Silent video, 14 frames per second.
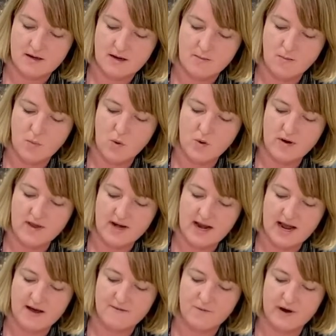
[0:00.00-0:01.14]
more than
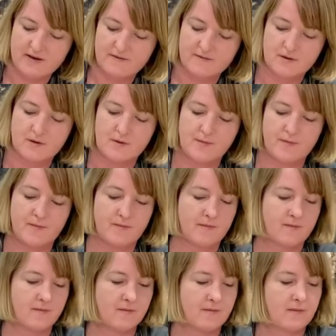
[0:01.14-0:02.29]
halfway full.
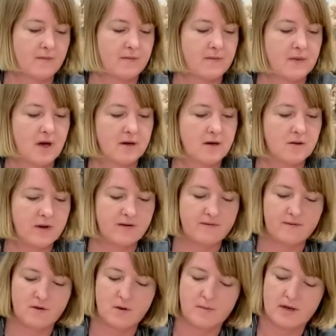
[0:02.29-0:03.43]
Not all the way
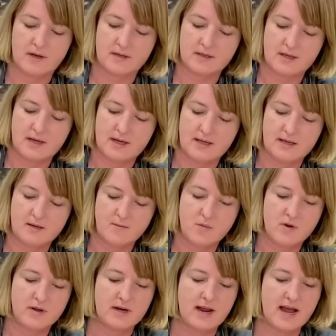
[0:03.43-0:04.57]
full, but a little
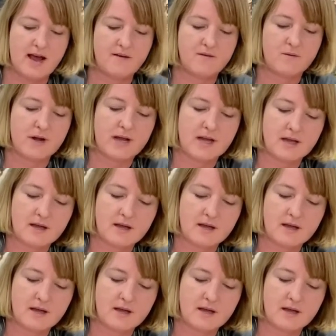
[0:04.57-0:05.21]
more than halfway.